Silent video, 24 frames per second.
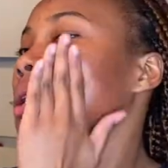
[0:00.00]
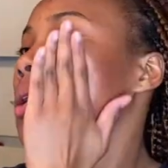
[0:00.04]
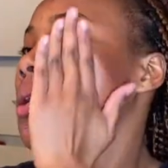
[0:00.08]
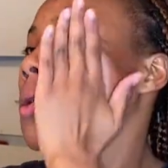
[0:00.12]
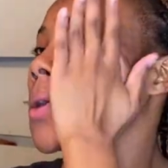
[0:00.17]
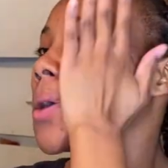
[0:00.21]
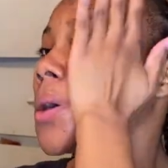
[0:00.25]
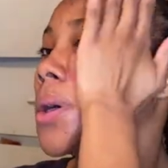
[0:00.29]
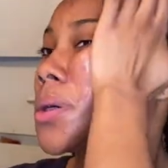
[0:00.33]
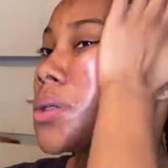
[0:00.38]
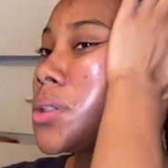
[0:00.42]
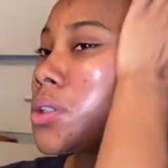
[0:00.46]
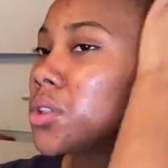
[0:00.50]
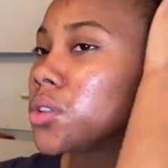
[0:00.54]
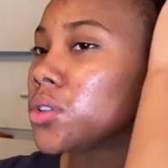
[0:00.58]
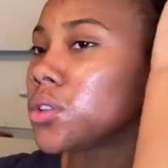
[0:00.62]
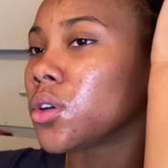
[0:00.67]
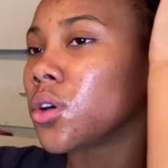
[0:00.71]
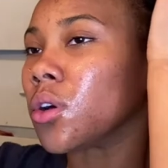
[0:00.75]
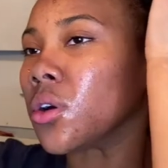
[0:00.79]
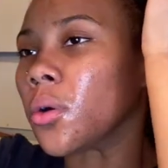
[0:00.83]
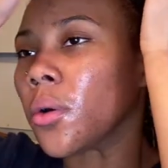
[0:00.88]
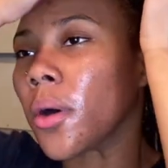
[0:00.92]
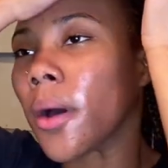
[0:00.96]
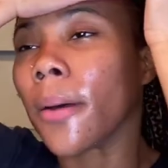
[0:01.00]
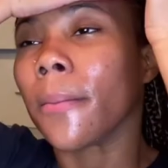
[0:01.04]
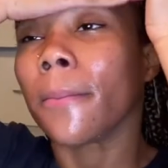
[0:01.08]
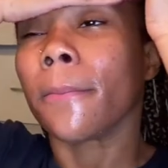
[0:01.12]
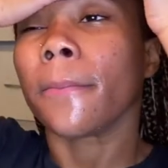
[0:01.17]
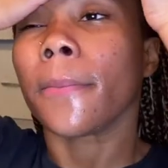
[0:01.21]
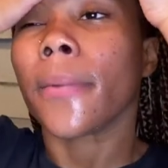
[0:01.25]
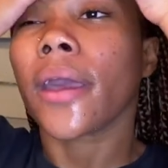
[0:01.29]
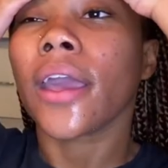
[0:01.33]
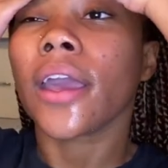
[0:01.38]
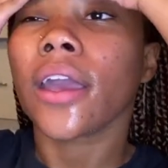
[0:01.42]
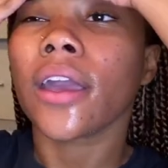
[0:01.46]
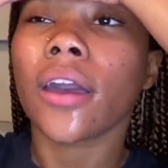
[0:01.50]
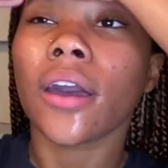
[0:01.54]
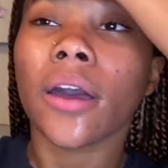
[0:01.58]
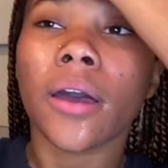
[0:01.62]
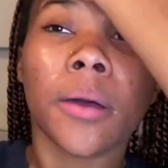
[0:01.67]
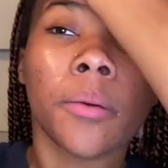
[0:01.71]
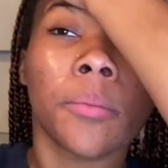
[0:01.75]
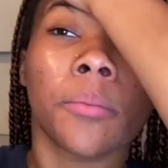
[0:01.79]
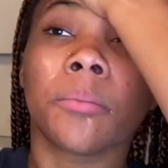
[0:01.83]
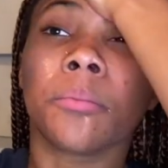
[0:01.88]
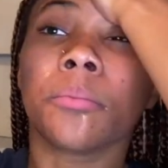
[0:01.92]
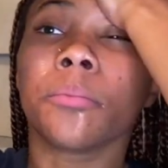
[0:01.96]
and also a
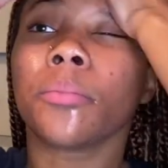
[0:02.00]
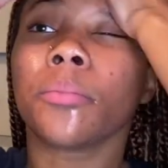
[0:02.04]
makeup